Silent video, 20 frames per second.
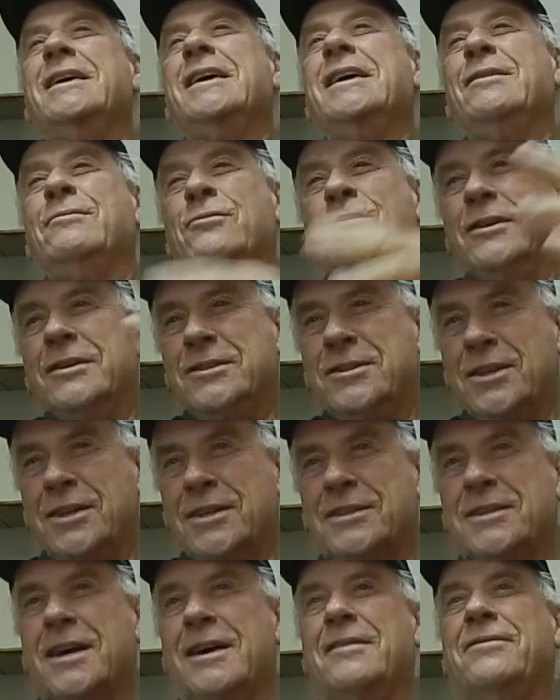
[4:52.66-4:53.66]
It was
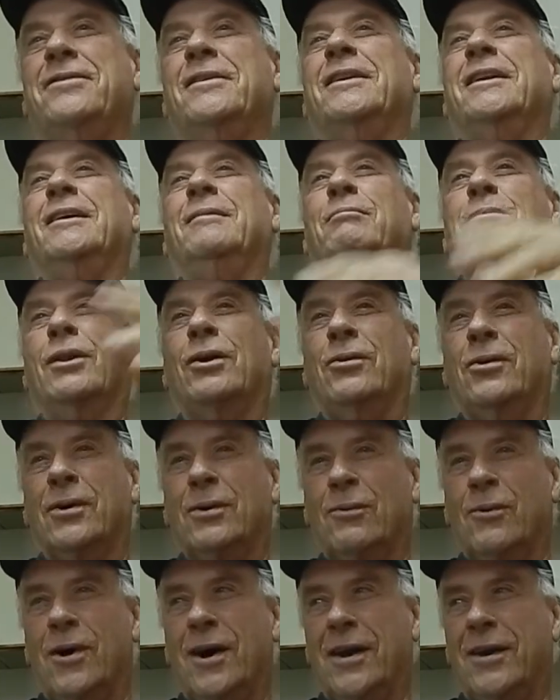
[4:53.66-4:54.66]
just huffing and blowing
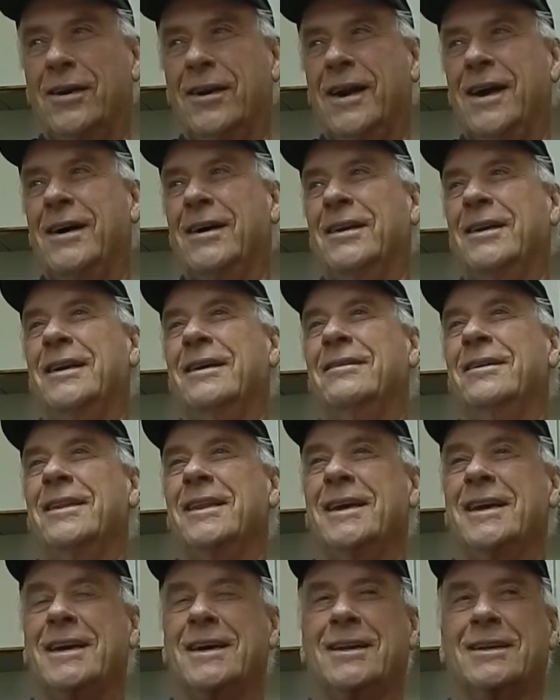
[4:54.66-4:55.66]
water out and
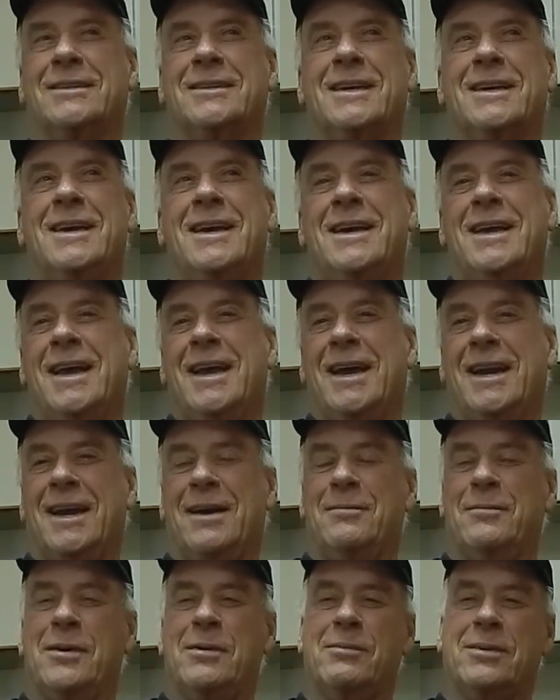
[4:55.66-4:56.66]
everything else. And I
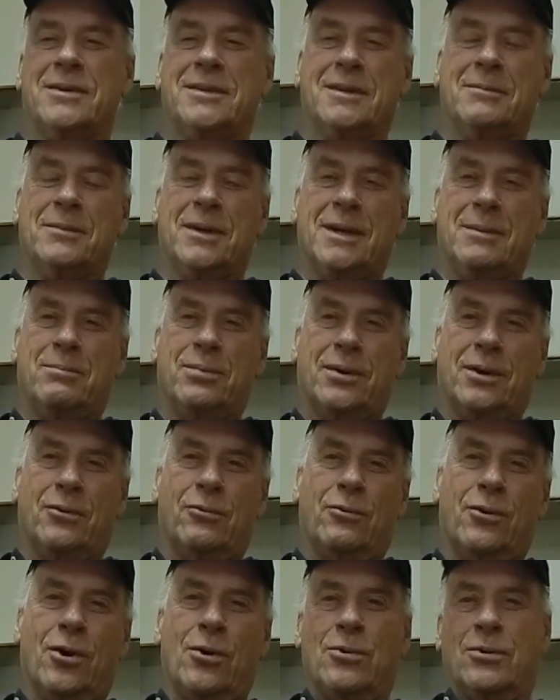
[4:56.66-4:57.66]
remember somebody put a
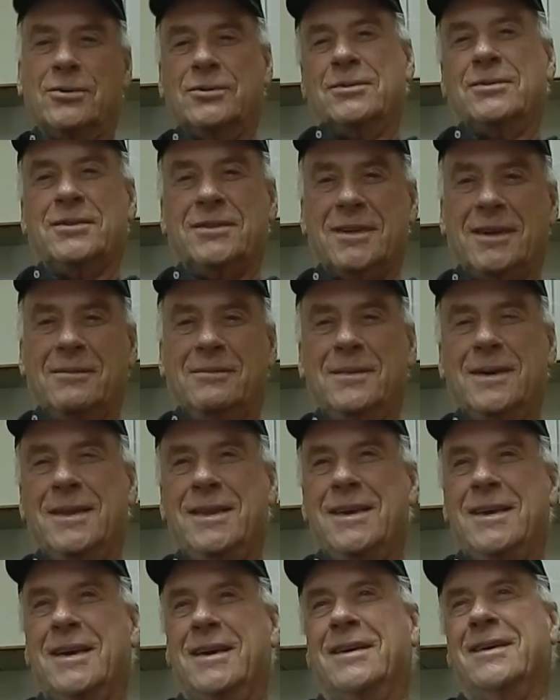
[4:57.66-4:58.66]
rose or something
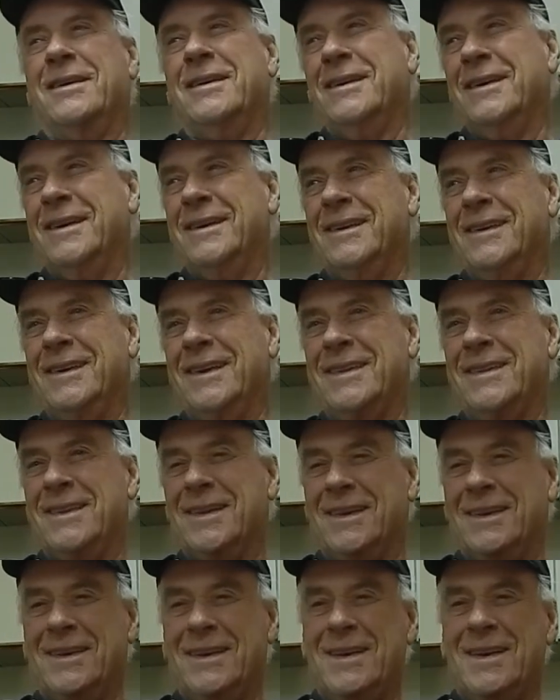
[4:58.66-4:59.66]
in there
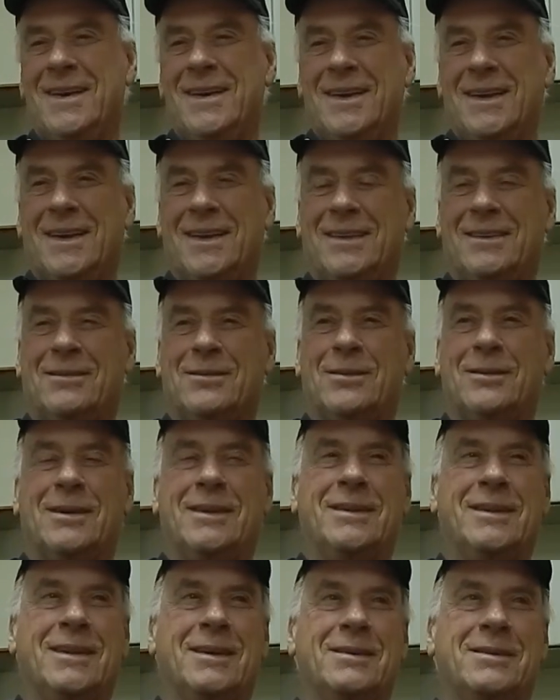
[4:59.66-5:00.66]

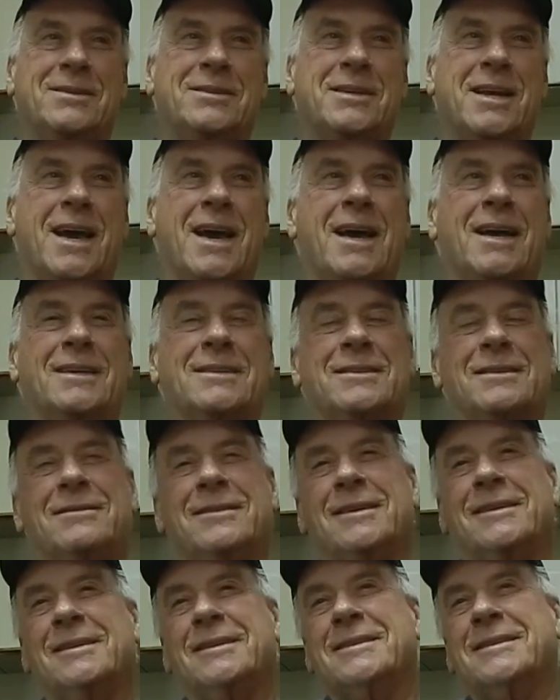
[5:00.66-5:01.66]
in the stacks of
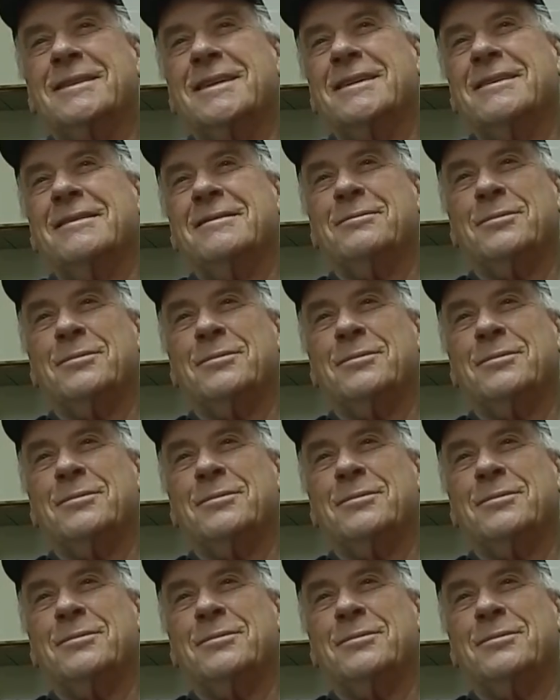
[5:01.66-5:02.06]
it and stuff.